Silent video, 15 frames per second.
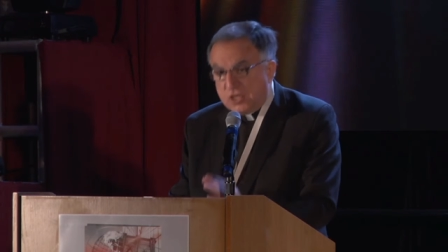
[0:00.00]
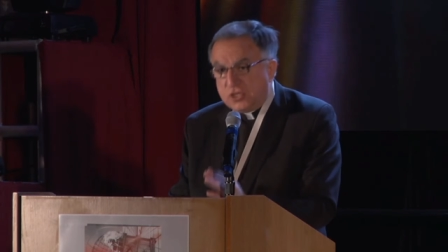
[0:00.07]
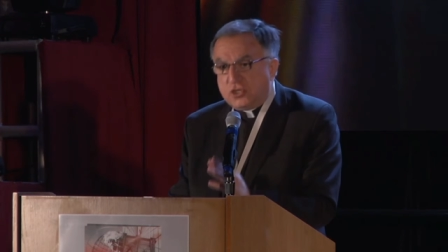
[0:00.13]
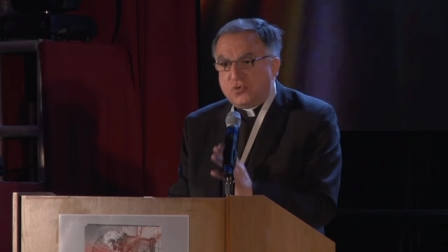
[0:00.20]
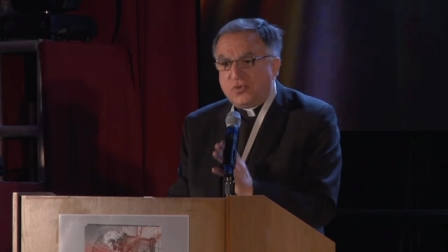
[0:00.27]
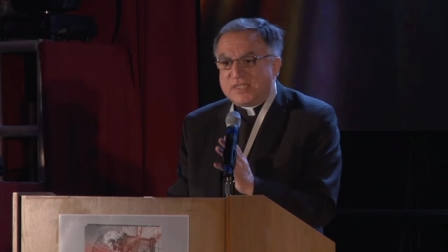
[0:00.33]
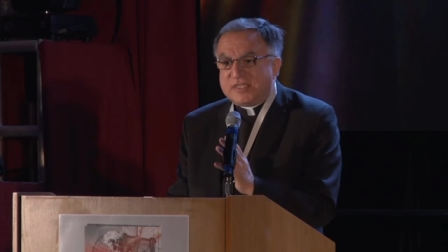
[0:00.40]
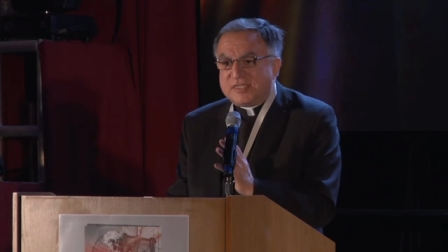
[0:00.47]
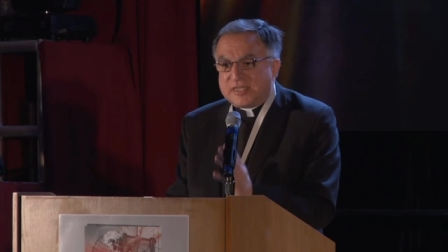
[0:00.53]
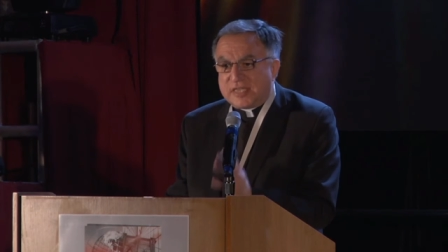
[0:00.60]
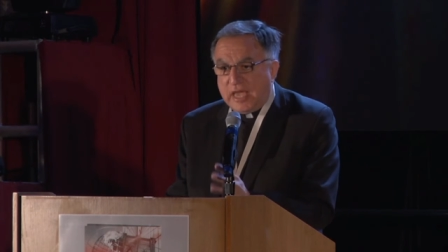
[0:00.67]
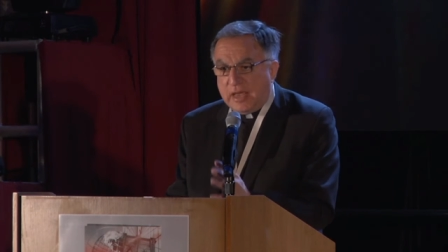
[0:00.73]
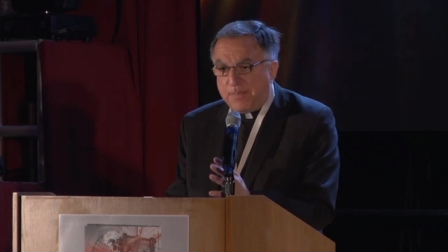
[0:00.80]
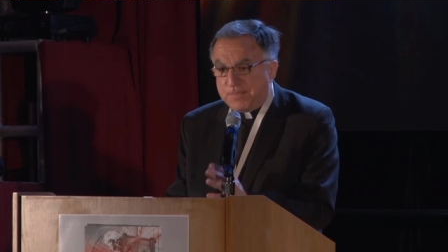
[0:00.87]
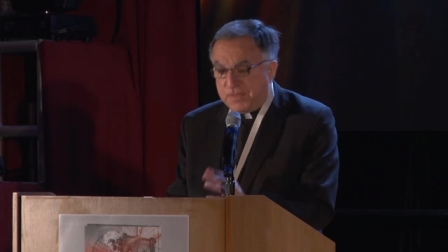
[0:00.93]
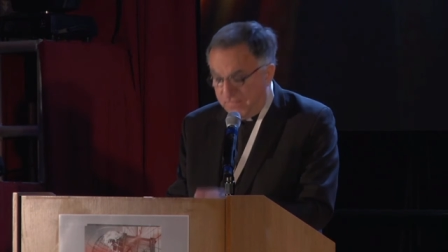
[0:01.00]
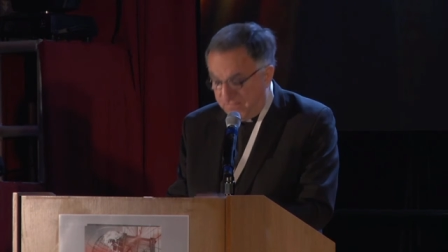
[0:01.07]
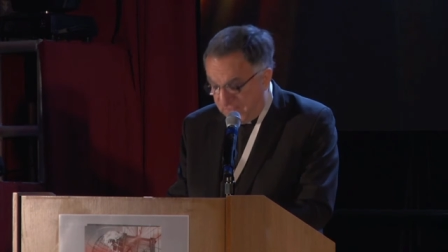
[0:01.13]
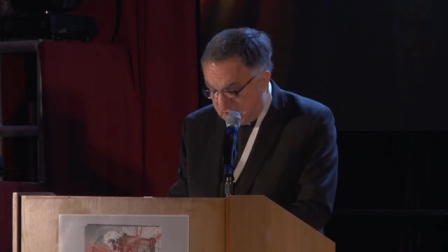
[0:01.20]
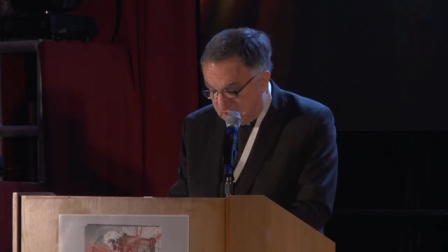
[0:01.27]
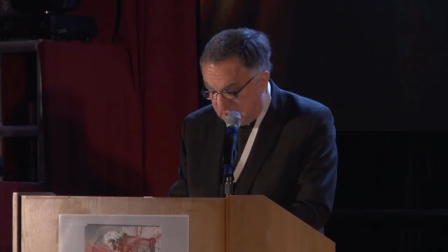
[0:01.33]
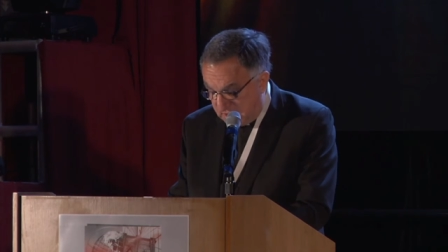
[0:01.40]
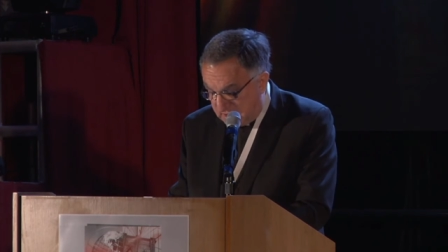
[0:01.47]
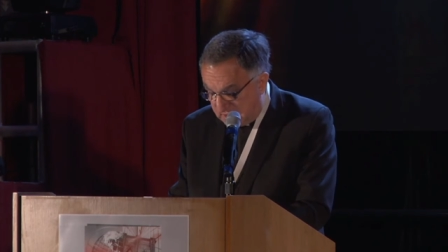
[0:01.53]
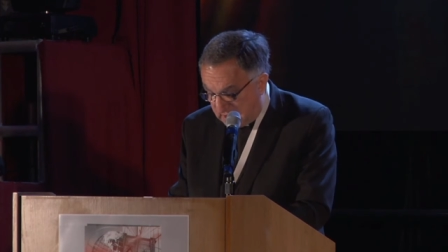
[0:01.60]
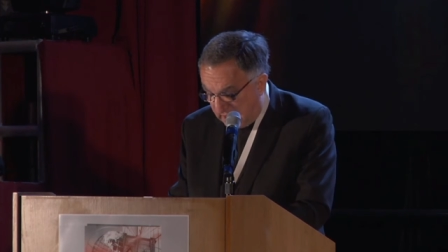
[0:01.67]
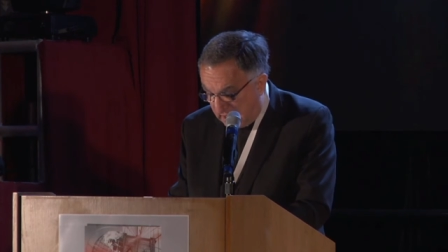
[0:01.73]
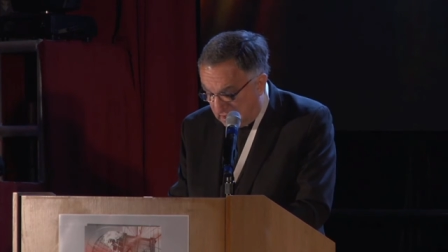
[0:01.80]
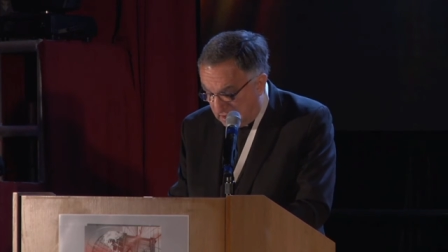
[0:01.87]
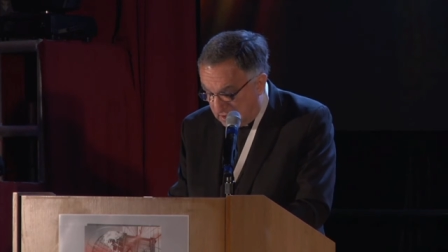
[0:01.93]
to escape the vicious
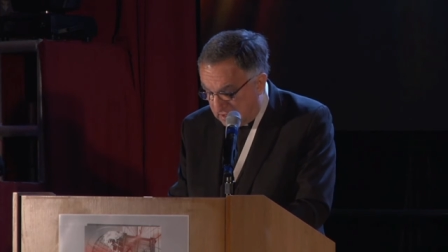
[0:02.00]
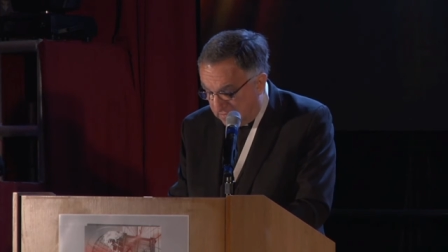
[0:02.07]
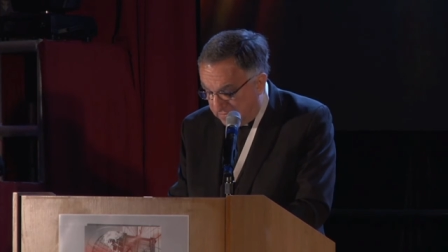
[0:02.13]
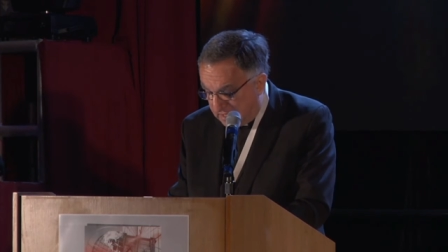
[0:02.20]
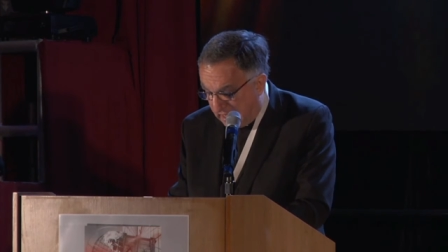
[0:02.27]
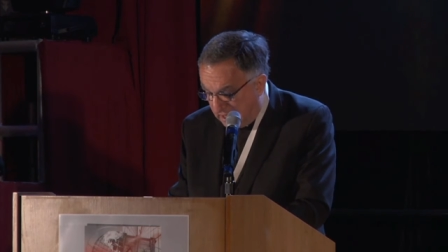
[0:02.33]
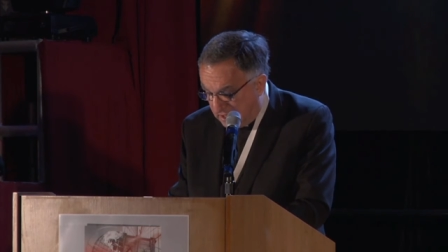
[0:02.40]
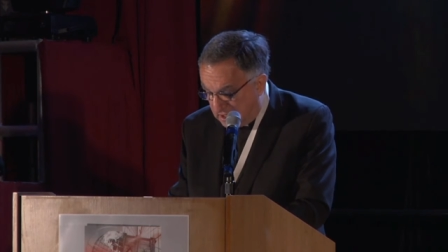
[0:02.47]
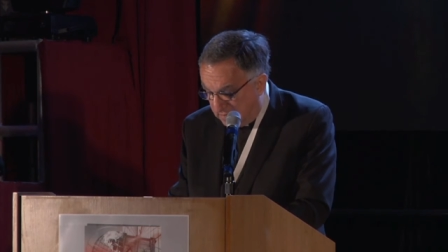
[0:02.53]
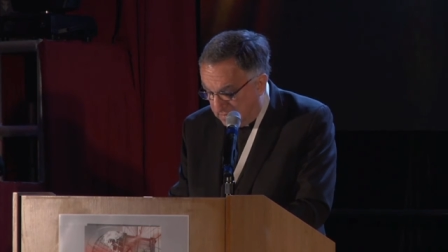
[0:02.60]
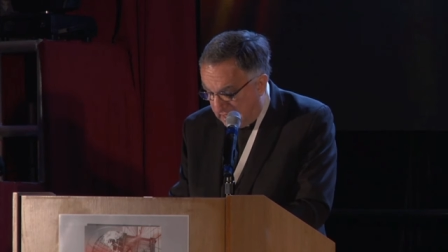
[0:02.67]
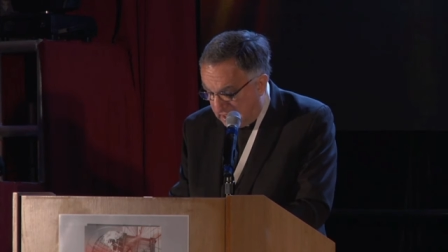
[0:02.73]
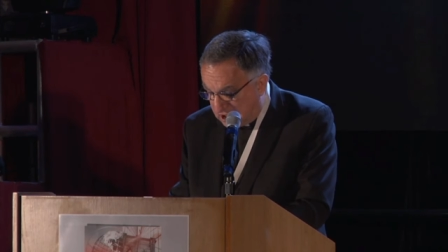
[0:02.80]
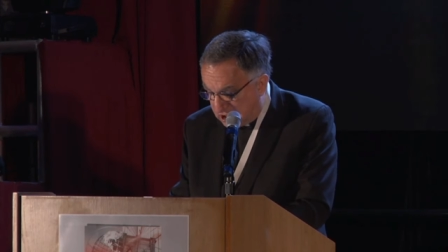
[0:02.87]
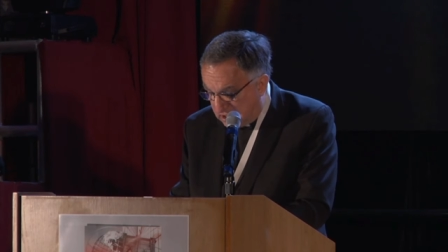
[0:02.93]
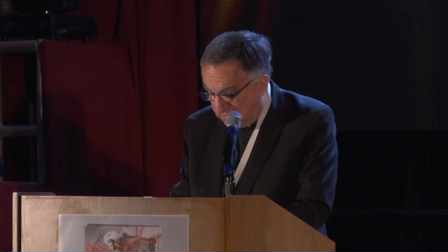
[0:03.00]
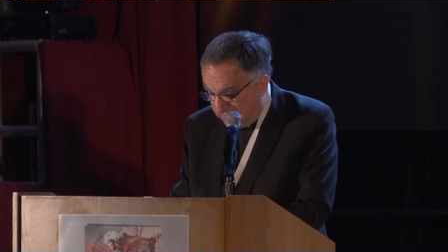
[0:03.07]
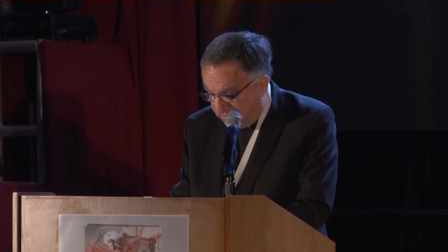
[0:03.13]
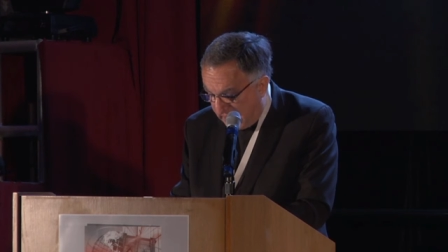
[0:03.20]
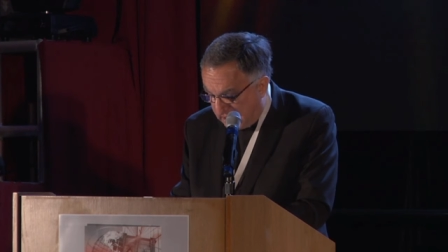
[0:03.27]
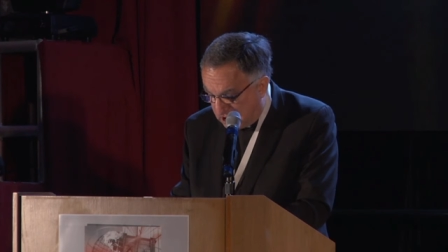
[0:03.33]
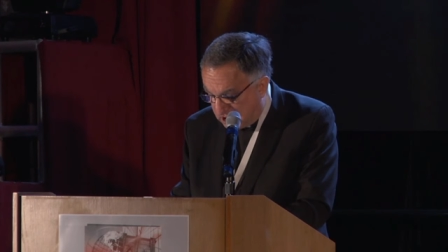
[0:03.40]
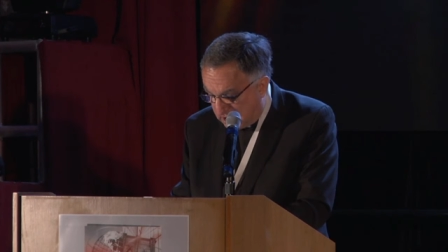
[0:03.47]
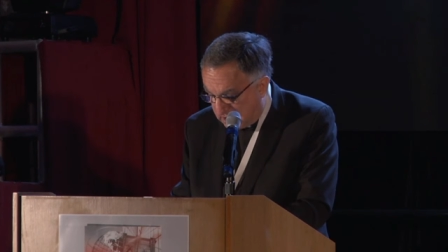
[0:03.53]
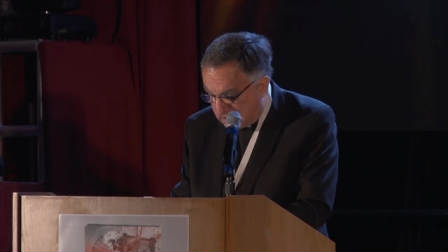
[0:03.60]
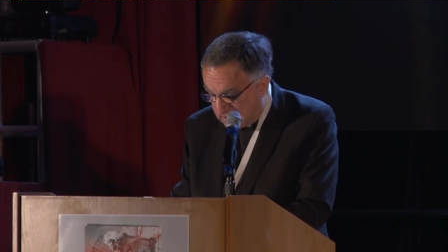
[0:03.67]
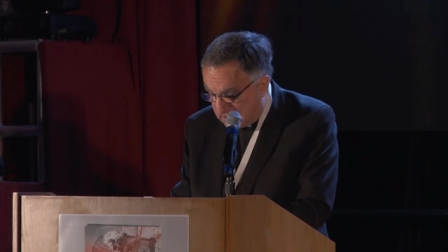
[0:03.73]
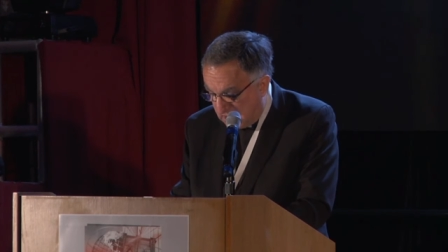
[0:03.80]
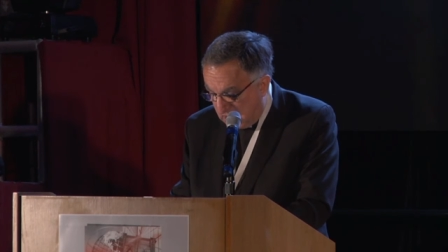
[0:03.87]
cycles of condemnation and vengeance